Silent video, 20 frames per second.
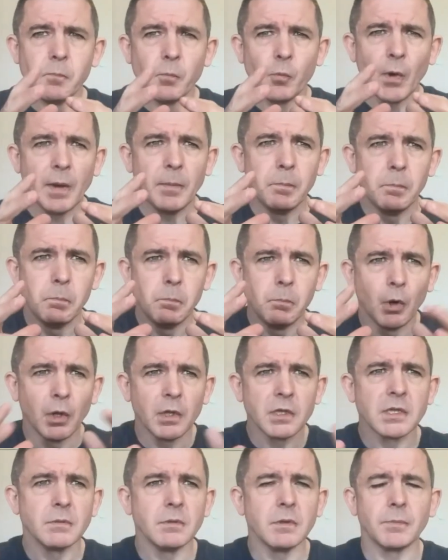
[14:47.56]
when
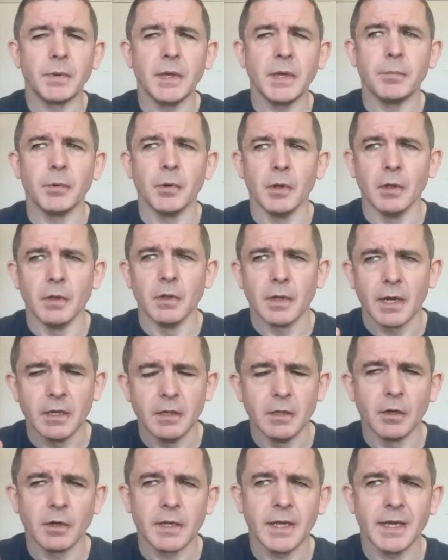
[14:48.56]
multiple people are
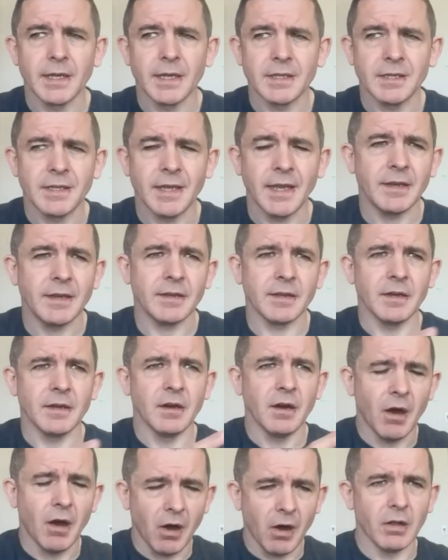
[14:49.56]
looking at the
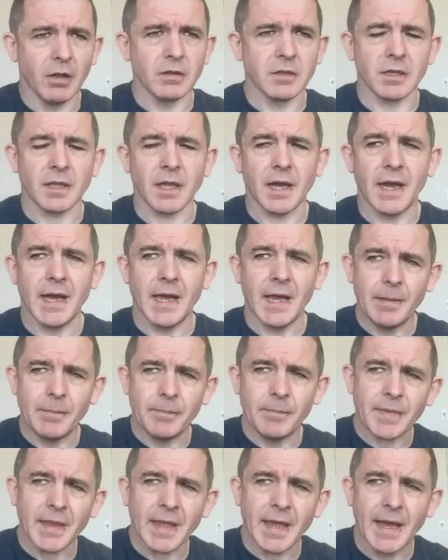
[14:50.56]
data all the
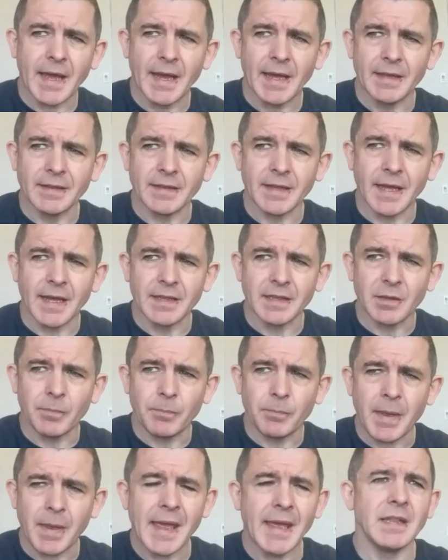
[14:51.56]
time and and
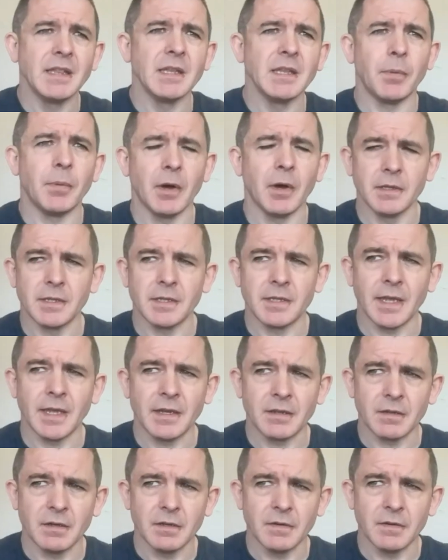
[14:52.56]
depend upon the
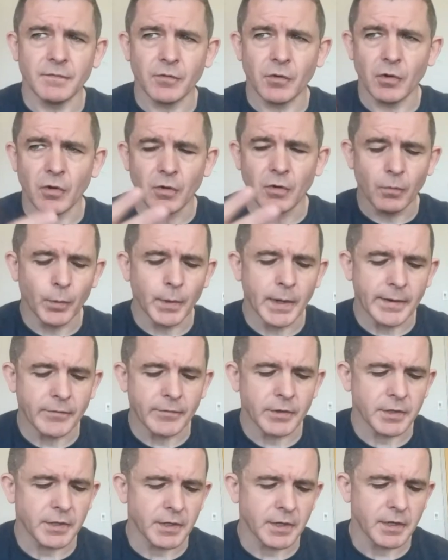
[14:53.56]
data for
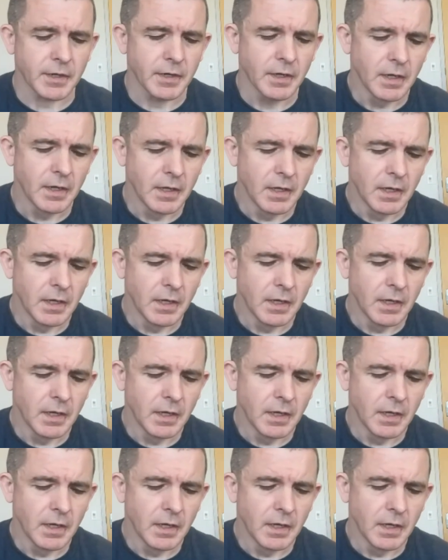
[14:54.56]
whatever their